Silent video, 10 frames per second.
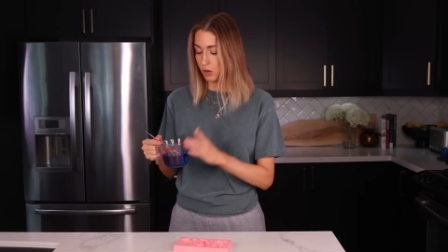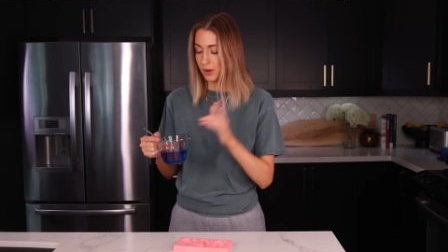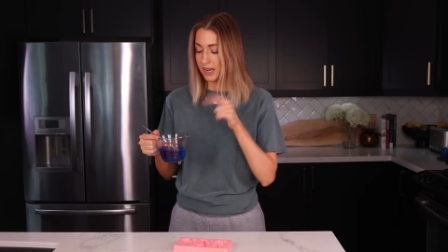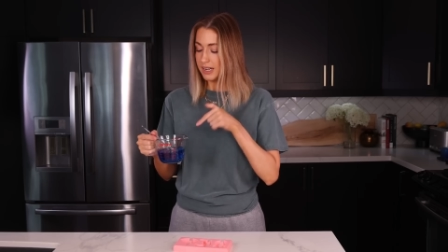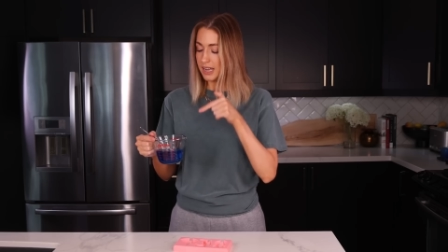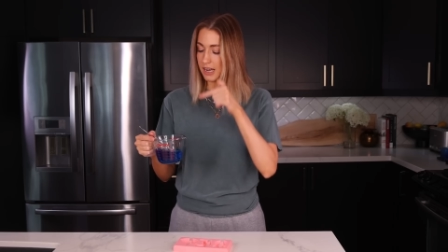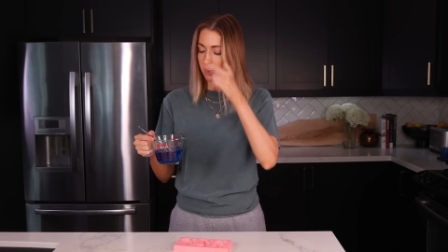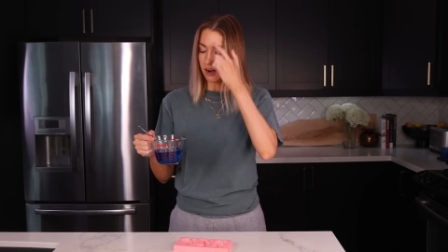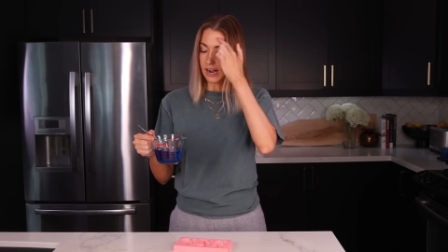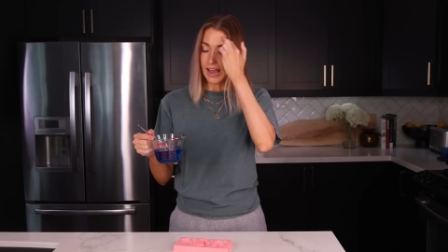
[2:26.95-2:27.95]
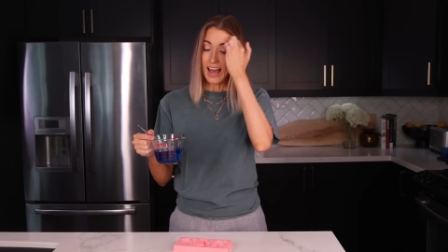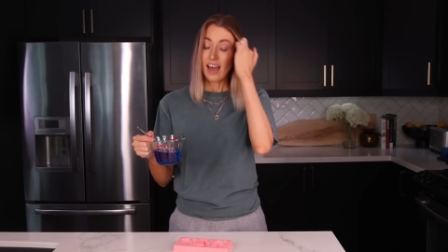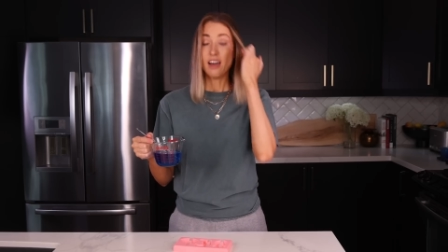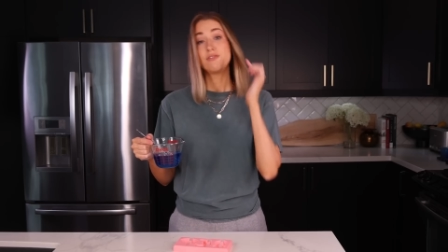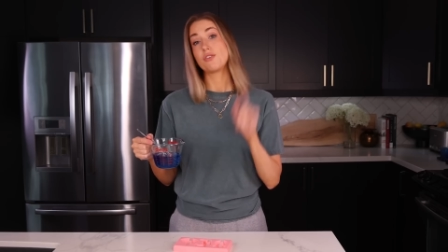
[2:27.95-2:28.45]
So in here, I
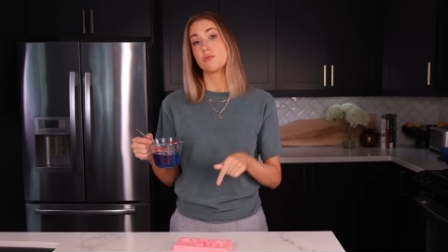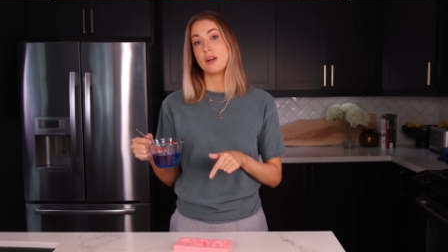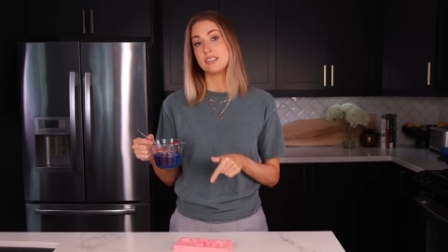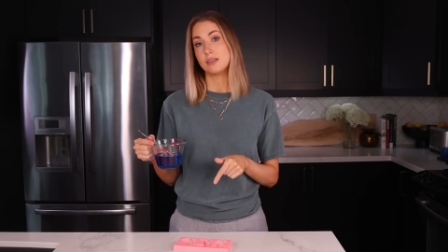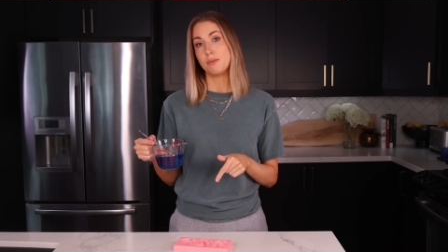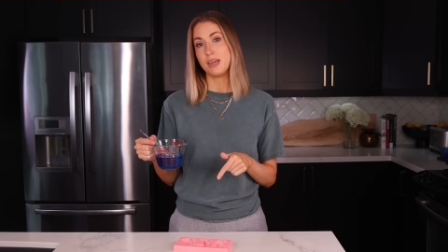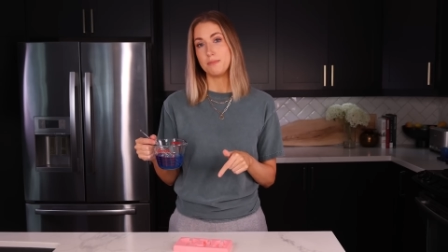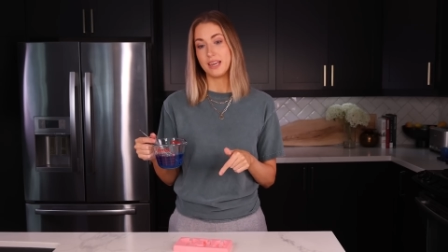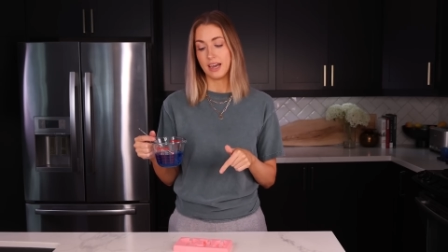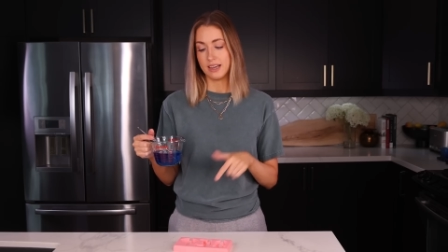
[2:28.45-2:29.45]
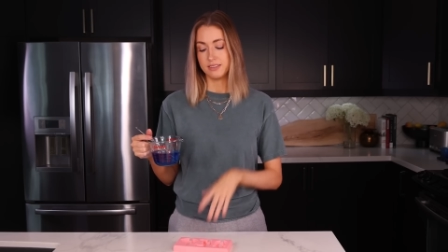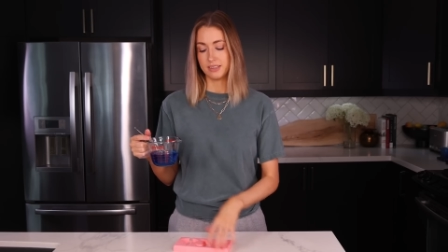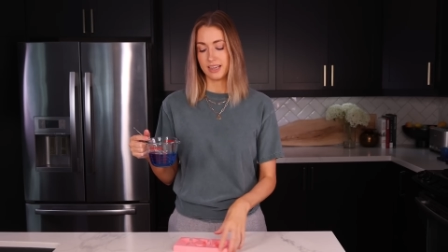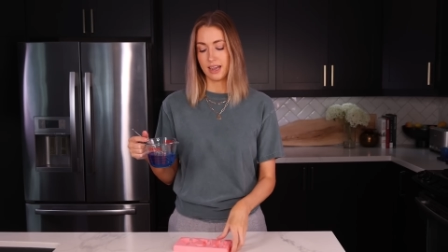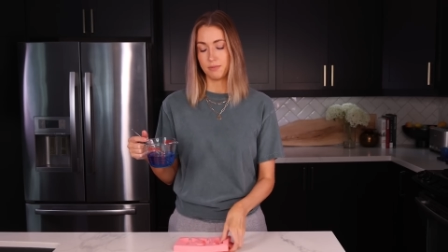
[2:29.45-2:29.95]
halved the recipe because,
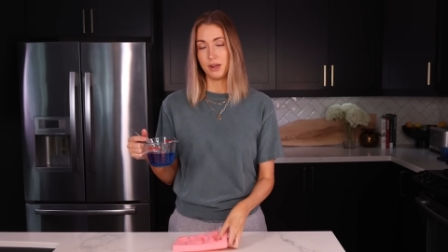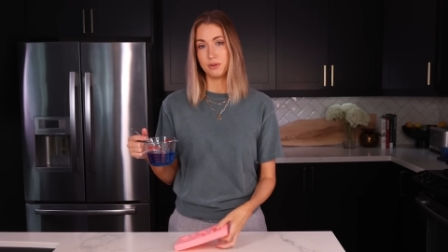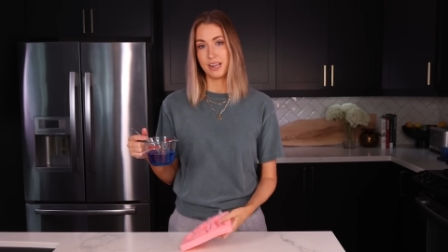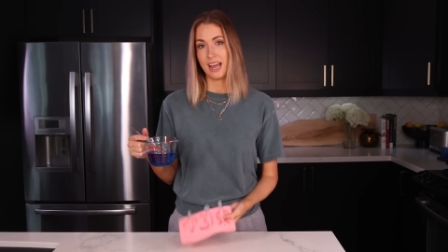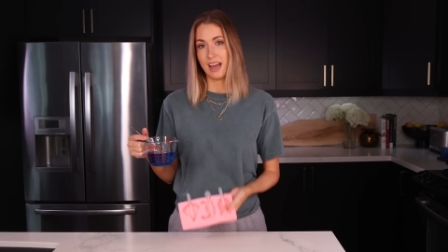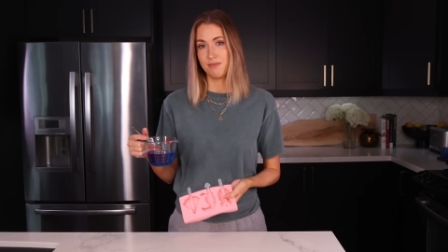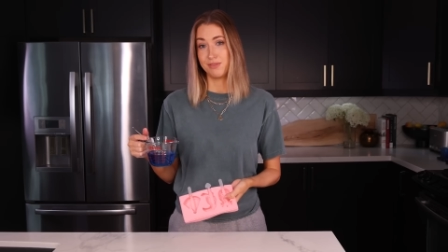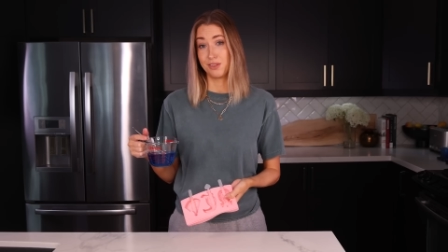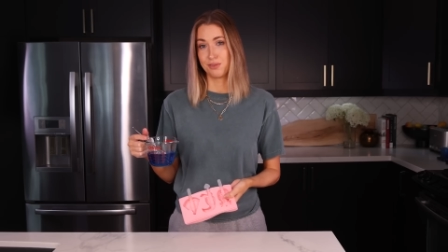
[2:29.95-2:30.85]
again, we only have the